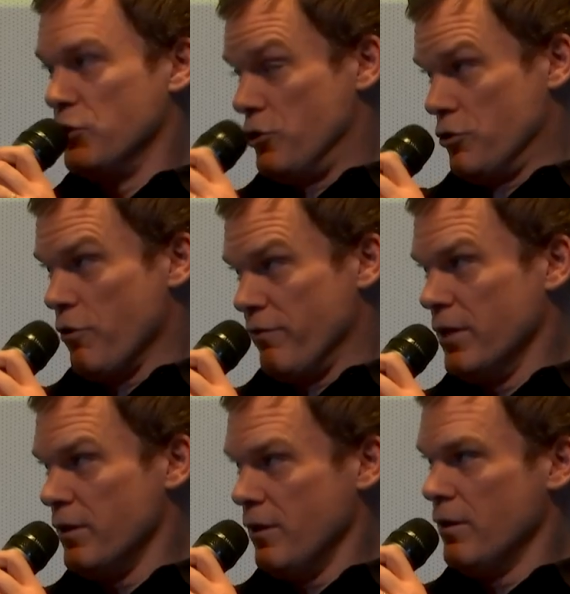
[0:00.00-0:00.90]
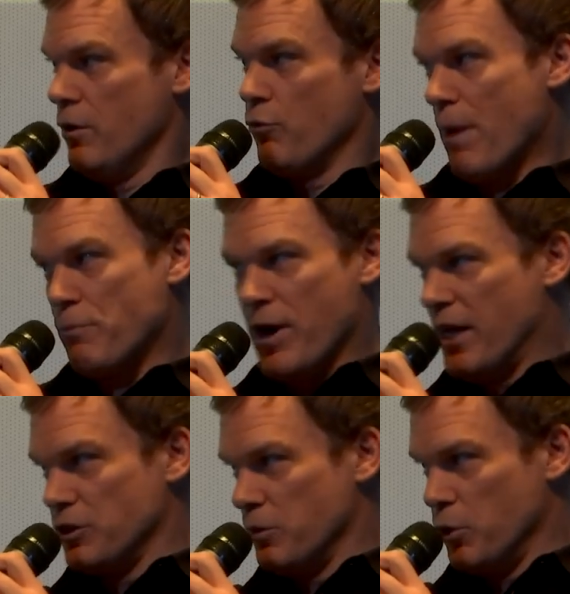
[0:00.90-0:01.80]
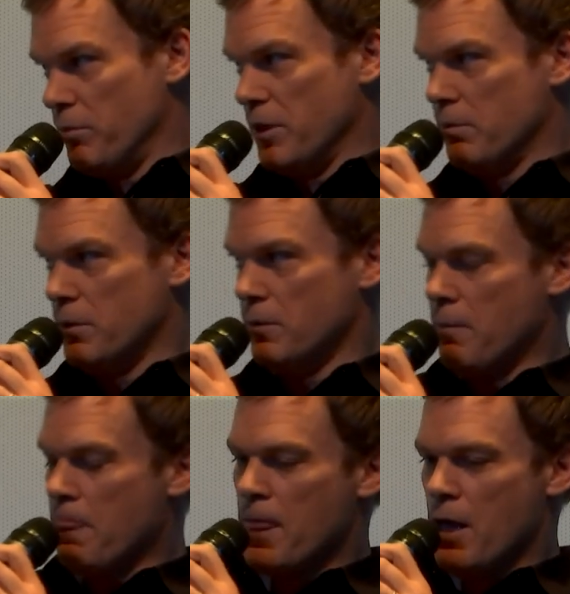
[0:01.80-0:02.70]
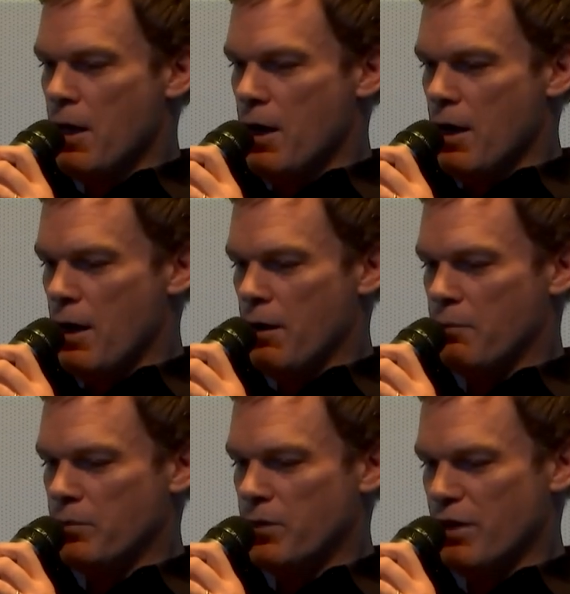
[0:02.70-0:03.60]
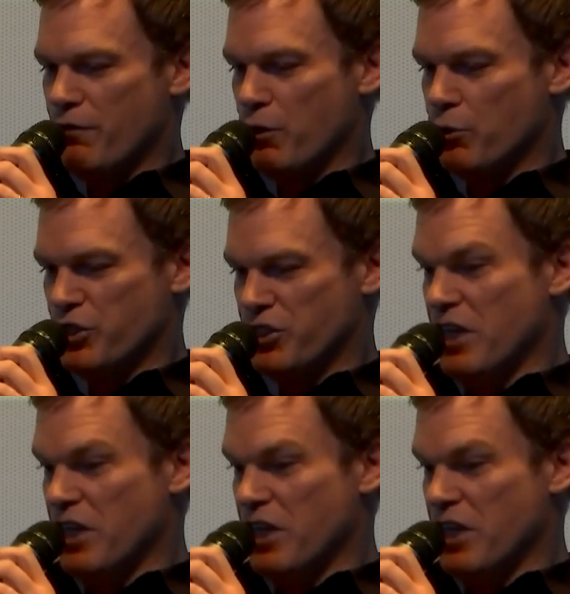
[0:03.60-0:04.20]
deserve it, reprehensible people. If you were just